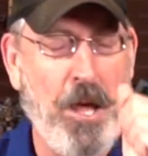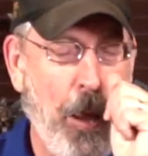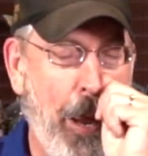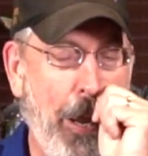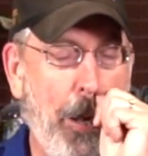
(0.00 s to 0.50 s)

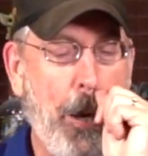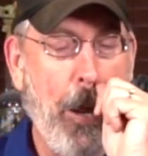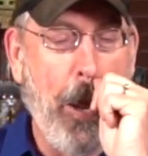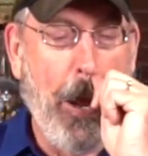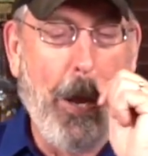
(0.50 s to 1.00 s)
And,
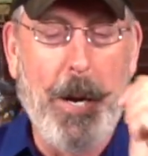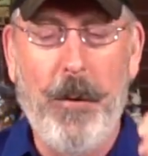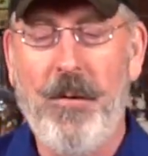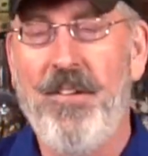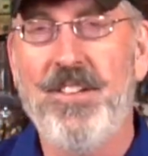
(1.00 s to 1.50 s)

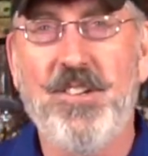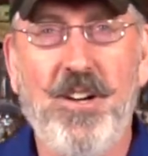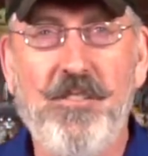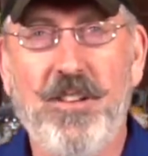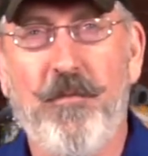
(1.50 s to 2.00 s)
so
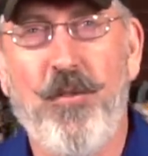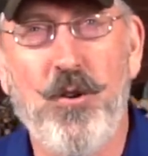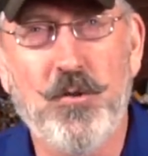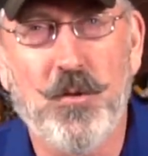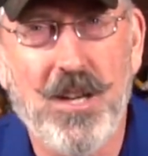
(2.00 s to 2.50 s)
even the
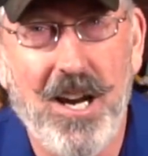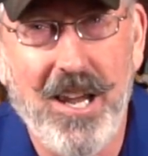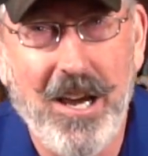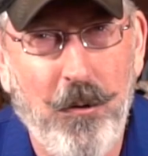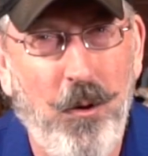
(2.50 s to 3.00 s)
folks were kind of
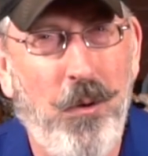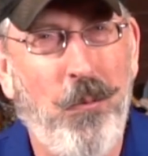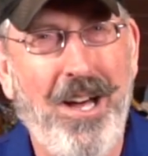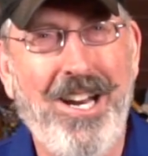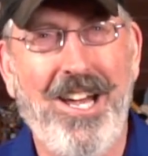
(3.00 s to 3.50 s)
like,
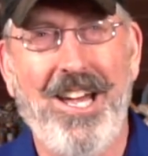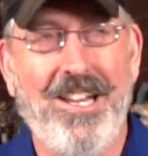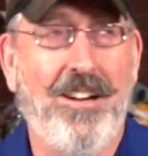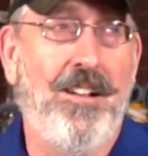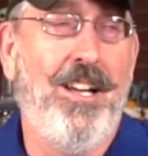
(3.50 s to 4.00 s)
what? And
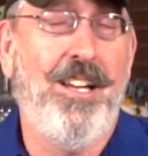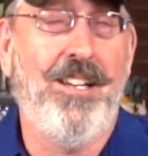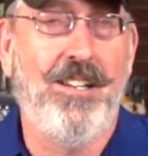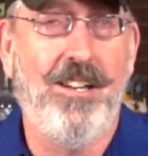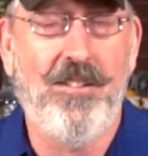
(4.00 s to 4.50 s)

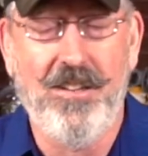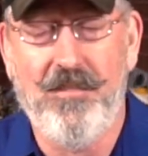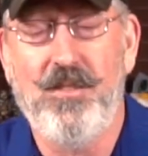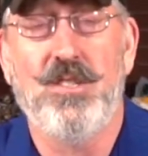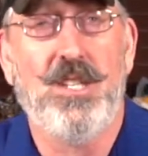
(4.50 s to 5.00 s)

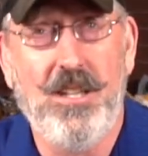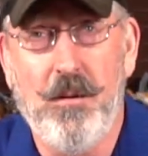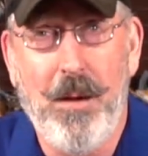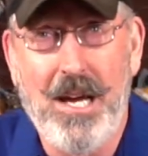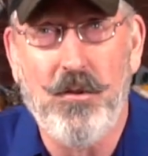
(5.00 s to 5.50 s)
have you seen the
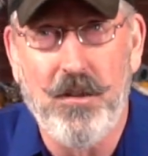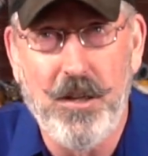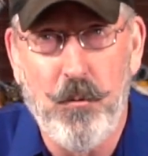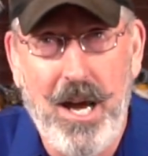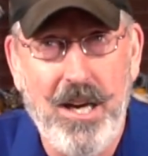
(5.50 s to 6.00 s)
manual he
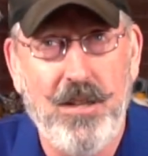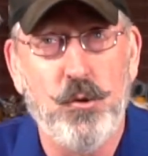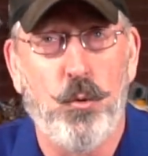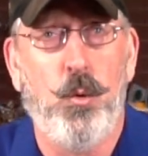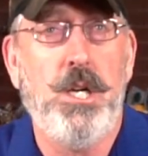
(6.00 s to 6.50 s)
read?
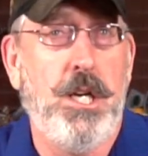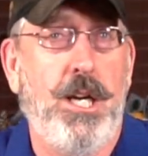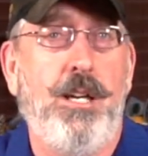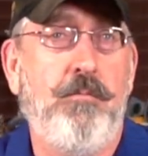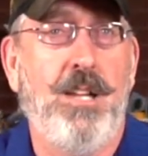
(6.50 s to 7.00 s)
He's
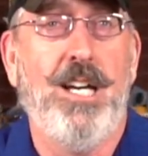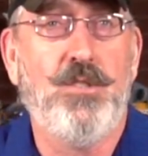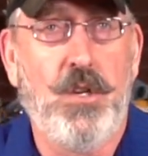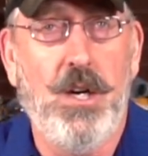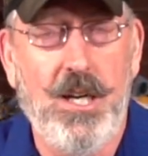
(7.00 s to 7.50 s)
reading.
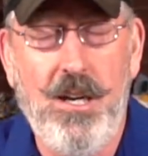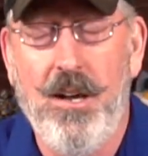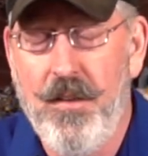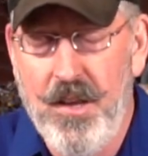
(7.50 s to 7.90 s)
That's good.